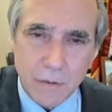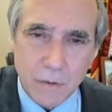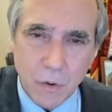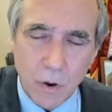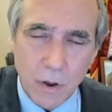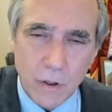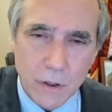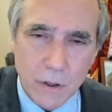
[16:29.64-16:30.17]

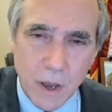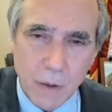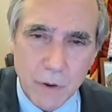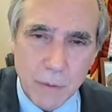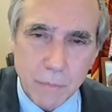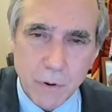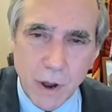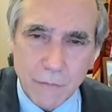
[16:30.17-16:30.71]
oil company
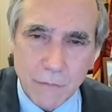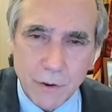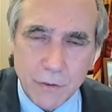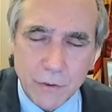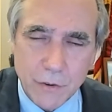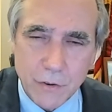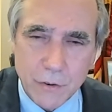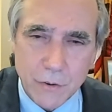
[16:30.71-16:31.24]

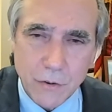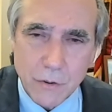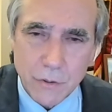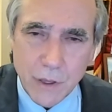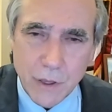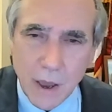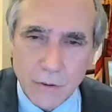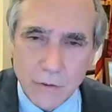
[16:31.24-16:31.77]
profits in
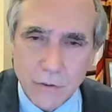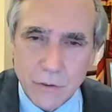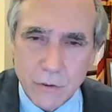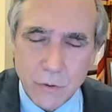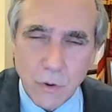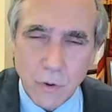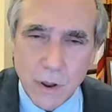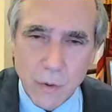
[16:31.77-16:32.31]

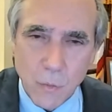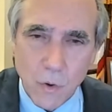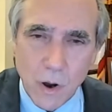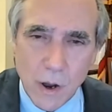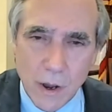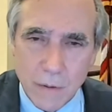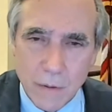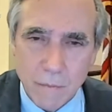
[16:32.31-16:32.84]

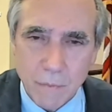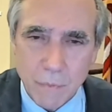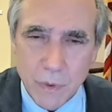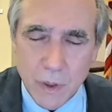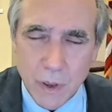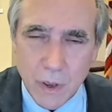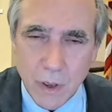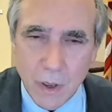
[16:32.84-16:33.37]
2021
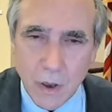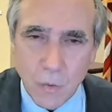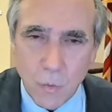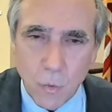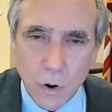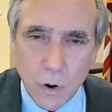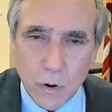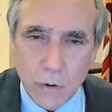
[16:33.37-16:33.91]

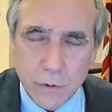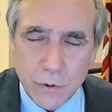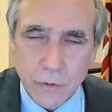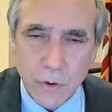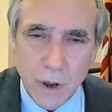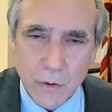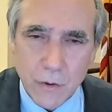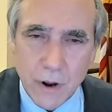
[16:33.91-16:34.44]
were
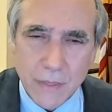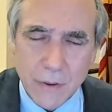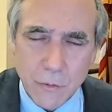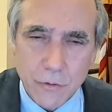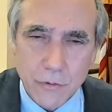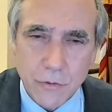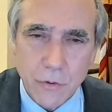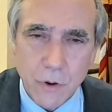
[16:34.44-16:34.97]

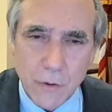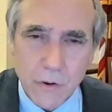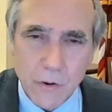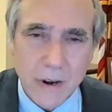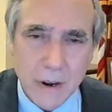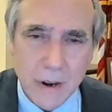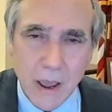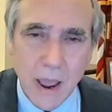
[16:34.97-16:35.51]

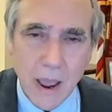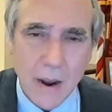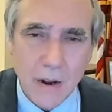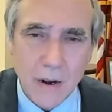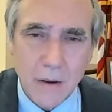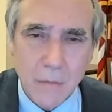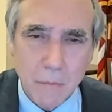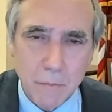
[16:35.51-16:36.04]
$209
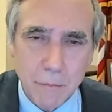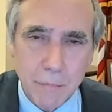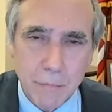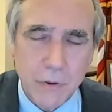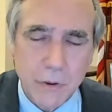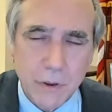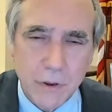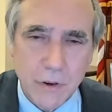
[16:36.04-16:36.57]

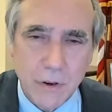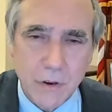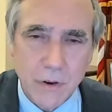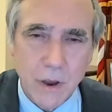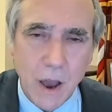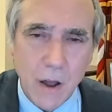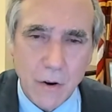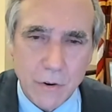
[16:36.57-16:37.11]
billion.
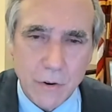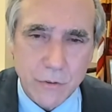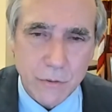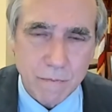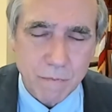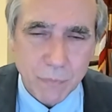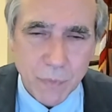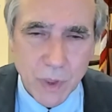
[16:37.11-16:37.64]

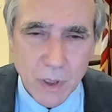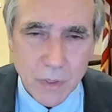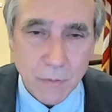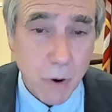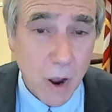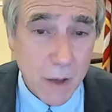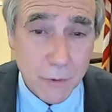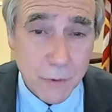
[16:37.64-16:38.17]

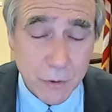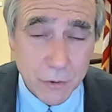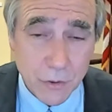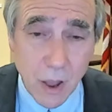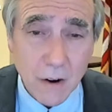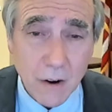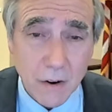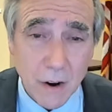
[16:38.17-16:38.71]
Profits,
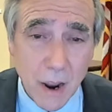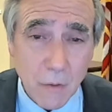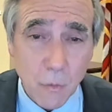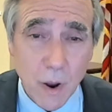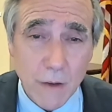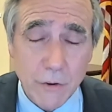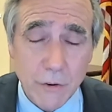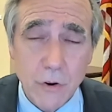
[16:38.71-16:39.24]
not
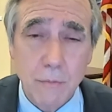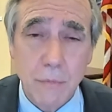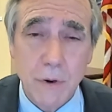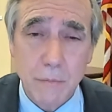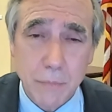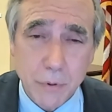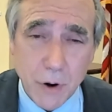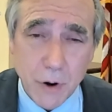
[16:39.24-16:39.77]
revenue, but
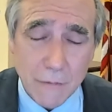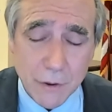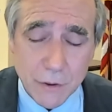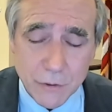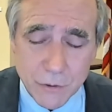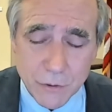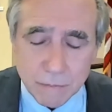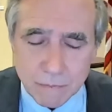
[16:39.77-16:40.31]

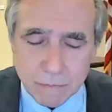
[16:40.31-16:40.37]
profits.